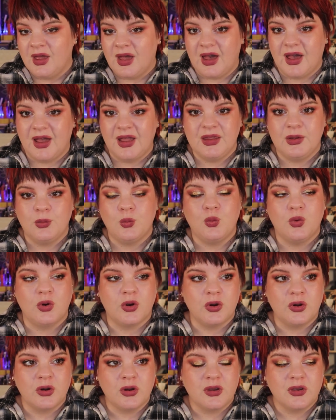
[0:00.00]
I
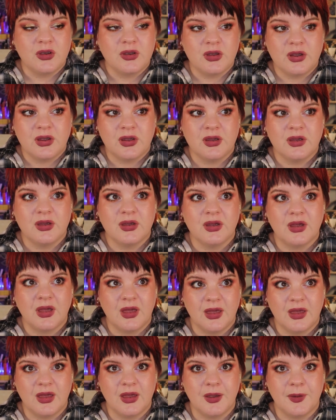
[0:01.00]
work
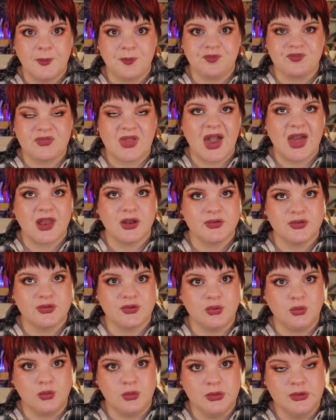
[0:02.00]
at a
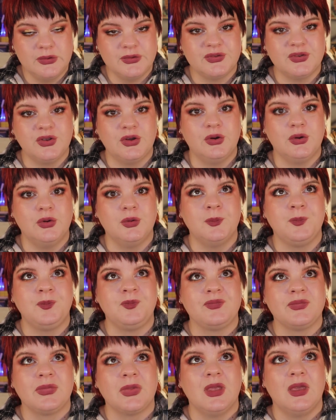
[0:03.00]
school, so
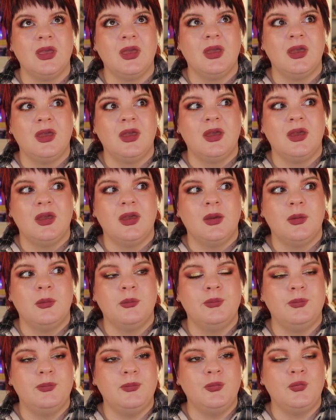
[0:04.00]

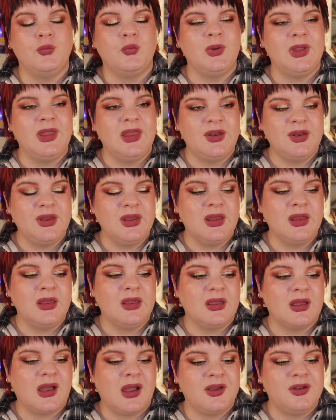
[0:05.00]

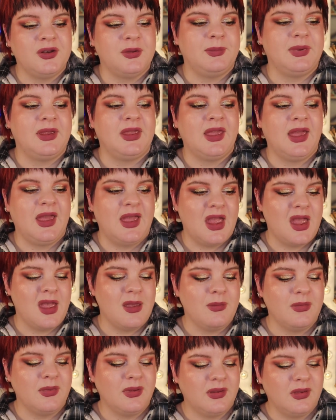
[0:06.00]
reading kind of
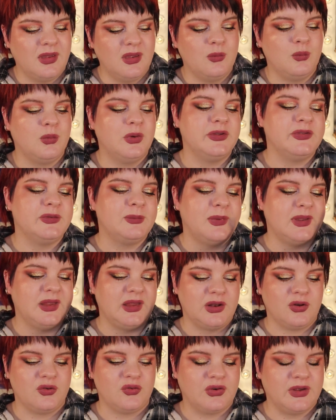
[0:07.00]
it was my
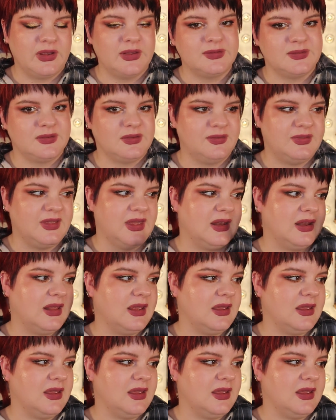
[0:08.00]
interest. Then